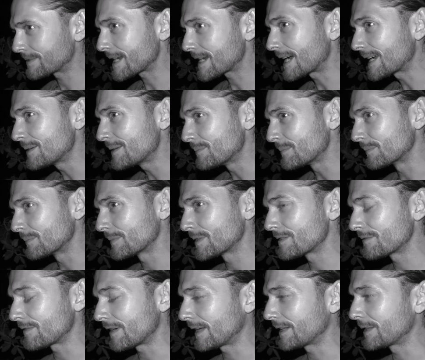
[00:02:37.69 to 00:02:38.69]
Time
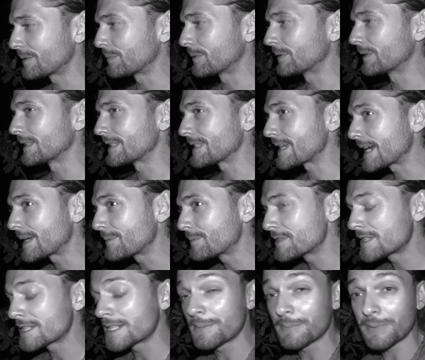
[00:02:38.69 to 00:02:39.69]
is valuable and time
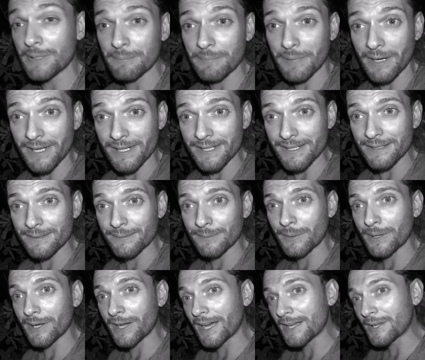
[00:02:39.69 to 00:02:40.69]
is slipping by,
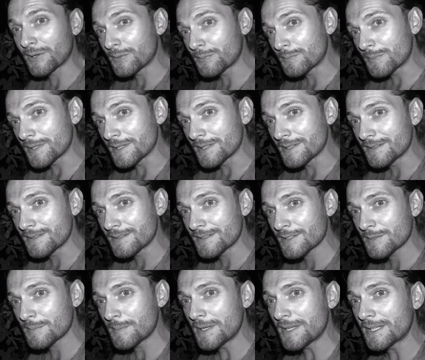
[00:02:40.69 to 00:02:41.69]
where I could be
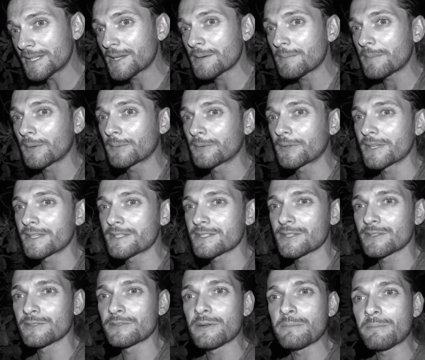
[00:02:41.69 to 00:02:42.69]
speaking about things
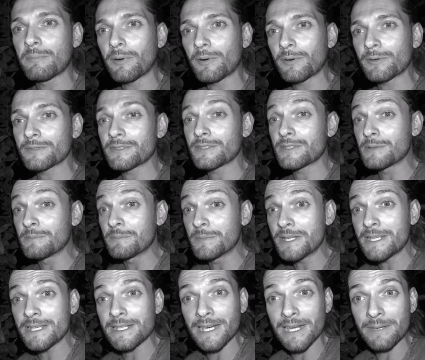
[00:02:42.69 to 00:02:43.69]
that are important to
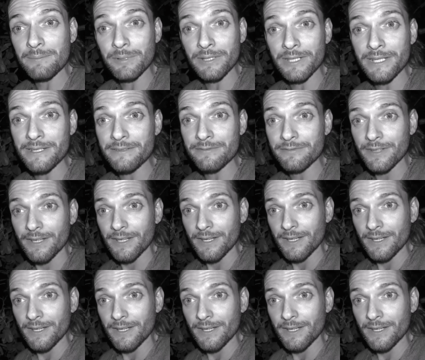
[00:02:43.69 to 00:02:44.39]
me, and I believe